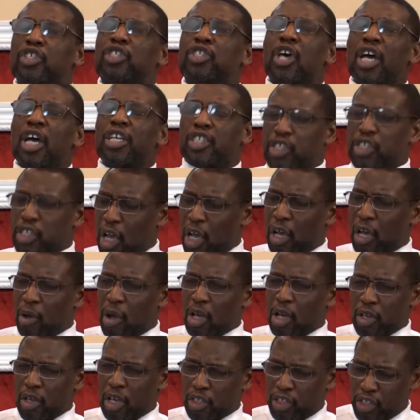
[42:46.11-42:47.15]
such
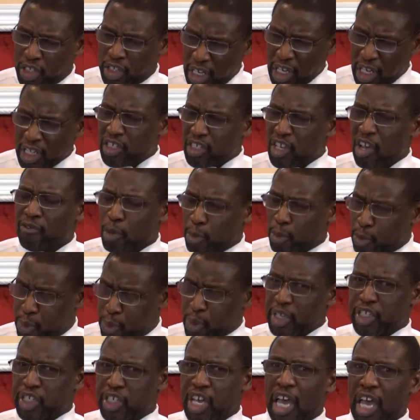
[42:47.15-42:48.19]
a, a sense of
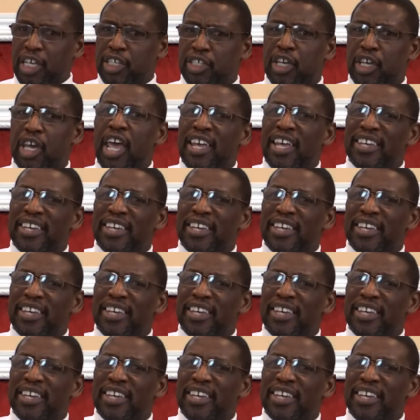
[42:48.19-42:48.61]
appreciation.